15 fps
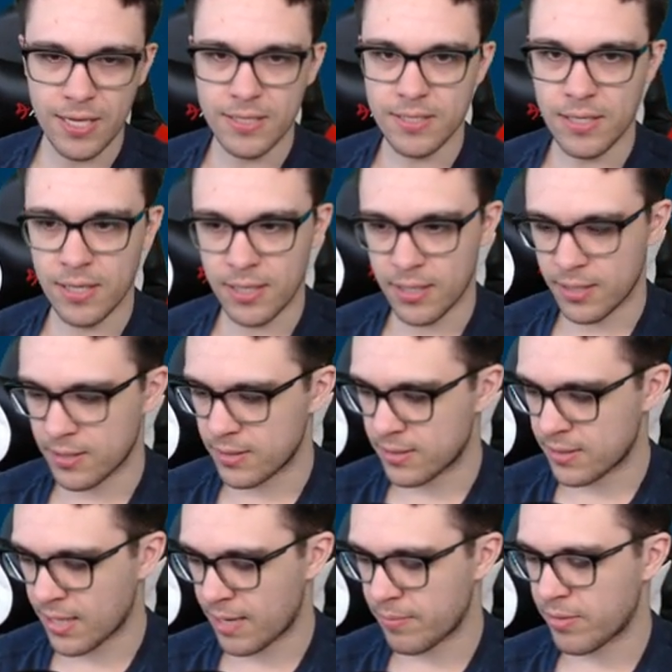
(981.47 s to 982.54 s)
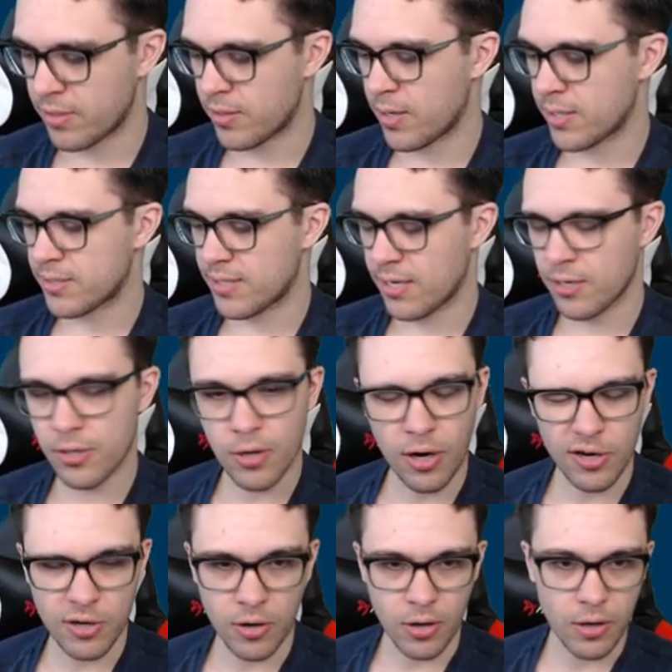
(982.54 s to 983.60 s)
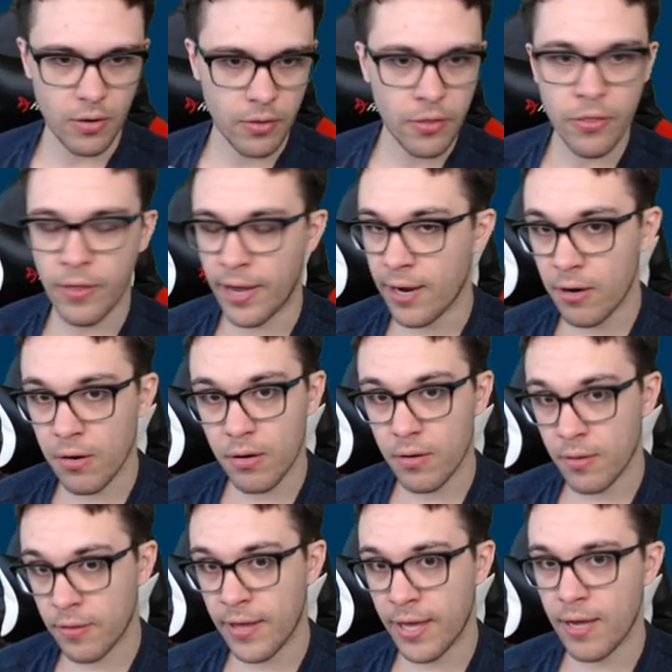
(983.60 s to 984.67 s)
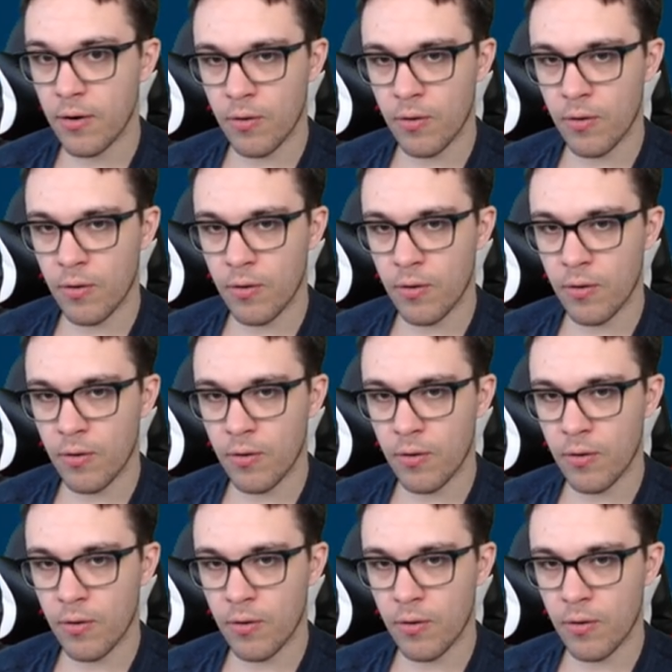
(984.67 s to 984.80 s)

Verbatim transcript: Missing Ache, uh, Diamond Dust, and Darkgnaw.